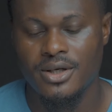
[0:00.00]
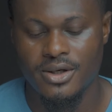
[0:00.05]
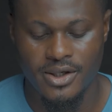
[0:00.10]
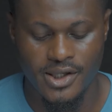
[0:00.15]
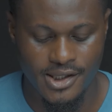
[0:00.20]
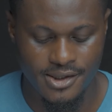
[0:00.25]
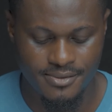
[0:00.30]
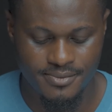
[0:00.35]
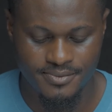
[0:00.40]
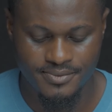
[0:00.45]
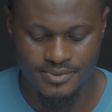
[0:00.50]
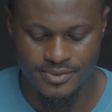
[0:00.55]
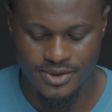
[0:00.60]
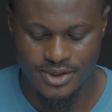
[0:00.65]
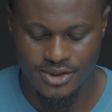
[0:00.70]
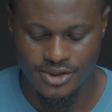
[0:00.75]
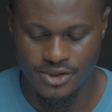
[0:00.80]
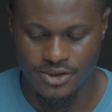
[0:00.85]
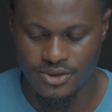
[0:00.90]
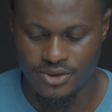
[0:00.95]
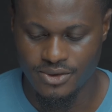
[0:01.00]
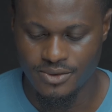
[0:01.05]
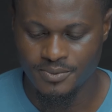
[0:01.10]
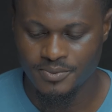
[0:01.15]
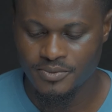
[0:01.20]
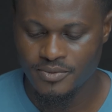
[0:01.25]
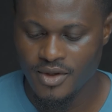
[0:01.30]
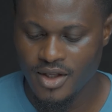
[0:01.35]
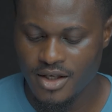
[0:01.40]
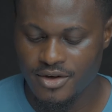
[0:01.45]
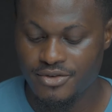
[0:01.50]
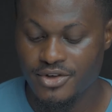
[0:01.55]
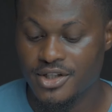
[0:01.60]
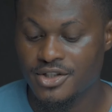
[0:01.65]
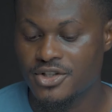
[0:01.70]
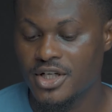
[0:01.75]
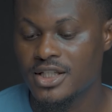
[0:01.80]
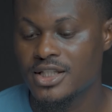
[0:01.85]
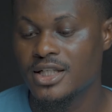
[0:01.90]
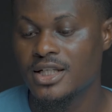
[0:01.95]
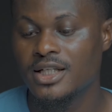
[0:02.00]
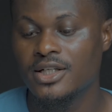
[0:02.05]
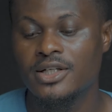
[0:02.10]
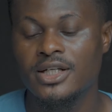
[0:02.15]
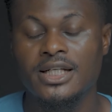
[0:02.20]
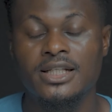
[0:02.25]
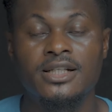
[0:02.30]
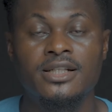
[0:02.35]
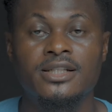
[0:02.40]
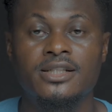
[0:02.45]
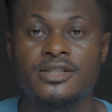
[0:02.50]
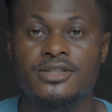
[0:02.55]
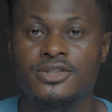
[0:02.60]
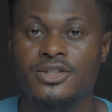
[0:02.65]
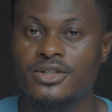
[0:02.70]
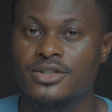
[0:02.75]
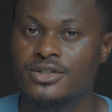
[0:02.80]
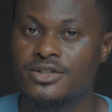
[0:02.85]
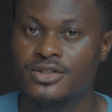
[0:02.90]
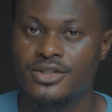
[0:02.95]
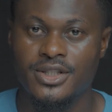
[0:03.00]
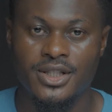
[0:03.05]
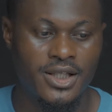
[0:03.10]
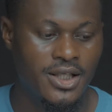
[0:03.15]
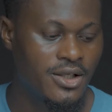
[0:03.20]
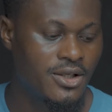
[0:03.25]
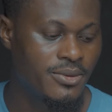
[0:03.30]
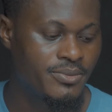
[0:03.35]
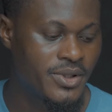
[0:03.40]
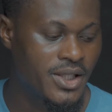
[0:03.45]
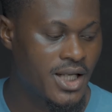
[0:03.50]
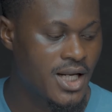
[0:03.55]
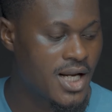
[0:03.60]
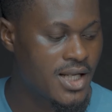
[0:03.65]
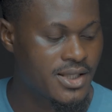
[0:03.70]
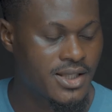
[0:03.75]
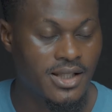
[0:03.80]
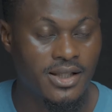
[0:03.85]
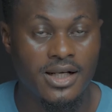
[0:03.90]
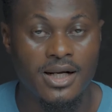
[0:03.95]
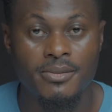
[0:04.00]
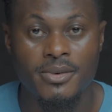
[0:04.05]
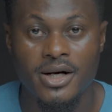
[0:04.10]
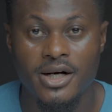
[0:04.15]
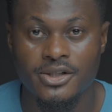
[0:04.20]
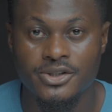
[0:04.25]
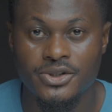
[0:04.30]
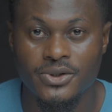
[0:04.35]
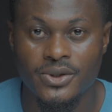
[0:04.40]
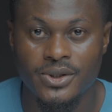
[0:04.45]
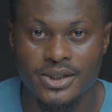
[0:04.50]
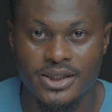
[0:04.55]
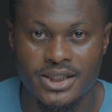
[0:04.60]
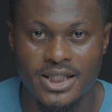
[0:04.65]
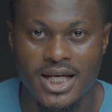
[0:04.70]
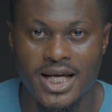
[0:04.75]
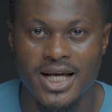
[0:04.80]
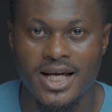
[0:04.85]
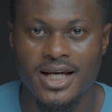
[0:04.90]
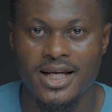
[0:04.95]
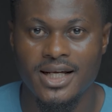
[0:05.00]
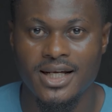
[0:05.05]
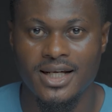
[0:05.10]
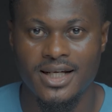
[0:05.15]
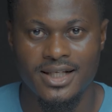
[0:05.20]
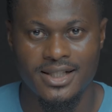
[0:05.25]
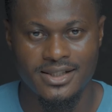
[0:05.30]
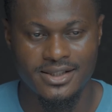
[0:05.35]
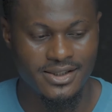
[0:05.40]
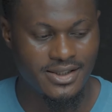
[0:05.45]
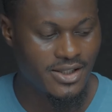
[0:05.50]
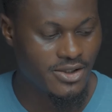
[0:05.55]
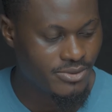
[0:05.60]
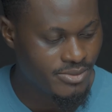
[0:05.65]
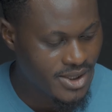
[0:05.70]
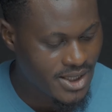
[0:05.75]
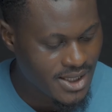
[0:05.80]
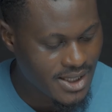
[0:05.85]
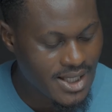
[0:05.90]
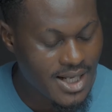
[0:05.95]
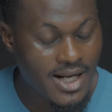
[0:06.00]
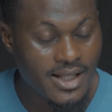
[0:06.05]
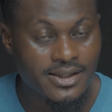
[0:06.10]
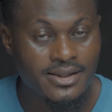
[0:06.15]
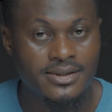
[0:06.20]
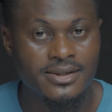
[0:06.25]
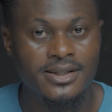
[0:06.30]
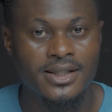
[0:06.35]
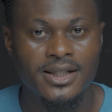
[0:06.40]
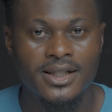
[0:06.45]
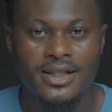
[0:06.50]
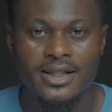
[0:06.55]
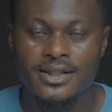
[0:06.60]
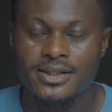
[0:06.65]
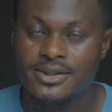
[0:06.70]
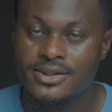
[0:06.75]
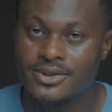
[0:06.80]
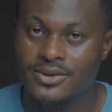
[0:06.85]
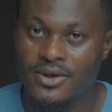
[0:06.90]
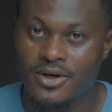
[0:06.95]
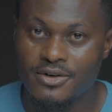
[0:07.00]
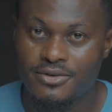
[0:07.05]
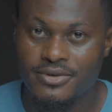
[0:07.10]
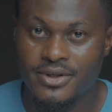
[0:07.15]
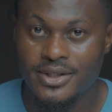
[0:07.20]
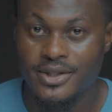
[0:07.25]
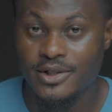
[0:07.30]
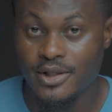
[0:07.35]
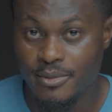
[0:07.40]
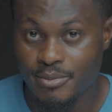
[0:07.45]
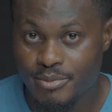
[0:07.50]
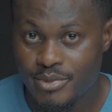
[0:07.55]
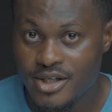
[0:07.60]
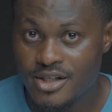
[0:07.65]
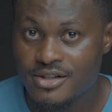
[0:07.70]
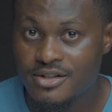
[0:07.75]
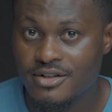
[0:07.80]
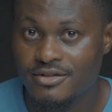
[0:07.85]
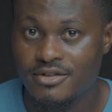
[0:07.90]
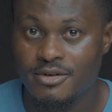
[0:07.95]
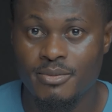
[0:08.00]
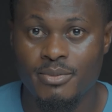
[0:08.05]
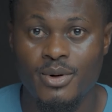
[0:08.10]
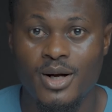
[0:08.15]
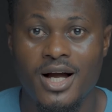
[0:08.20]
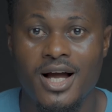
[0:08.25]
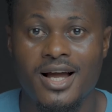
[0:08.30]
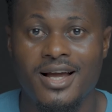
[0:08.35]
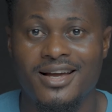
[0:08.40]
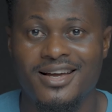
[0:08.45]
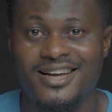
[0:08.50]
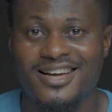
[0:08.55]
All right, so if you're interested in getting this, just hit up the guys at Camera Joint and they'll be glad to offer you a piece of the pie.